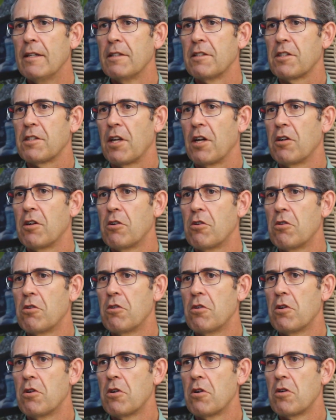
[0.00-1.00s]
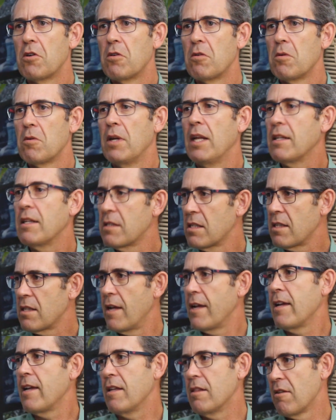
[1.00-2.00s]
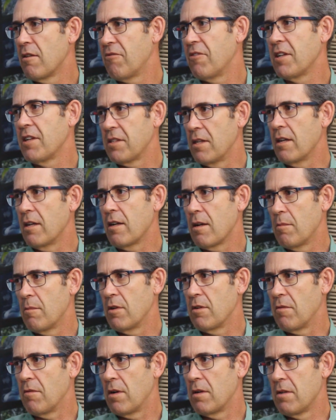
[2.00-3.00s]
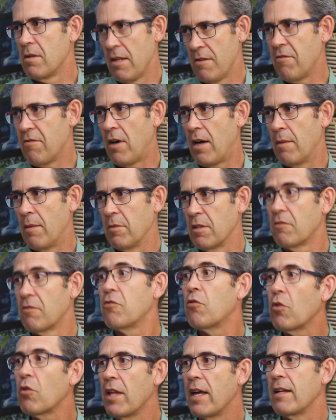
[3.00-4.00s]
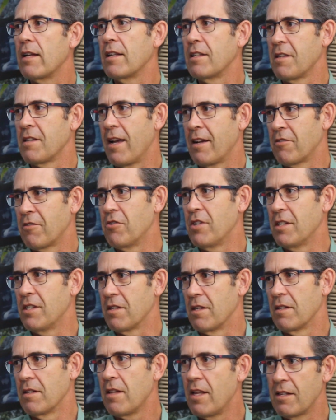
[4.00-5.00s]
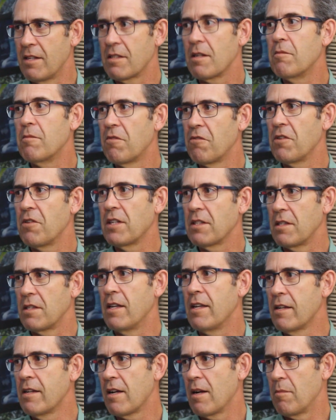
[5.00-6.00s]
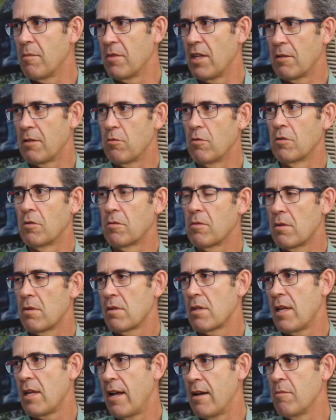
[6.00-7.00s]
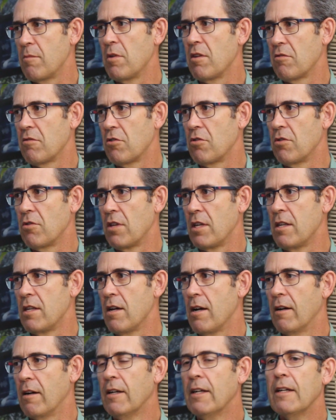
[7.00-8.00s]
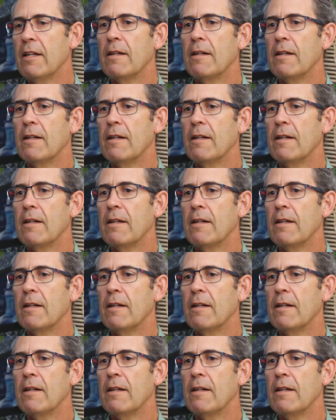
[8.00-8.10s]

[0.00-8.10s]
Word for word: So let's stay in the fixed income environment for that exact reason. There's some fixed income that will carry me through the year.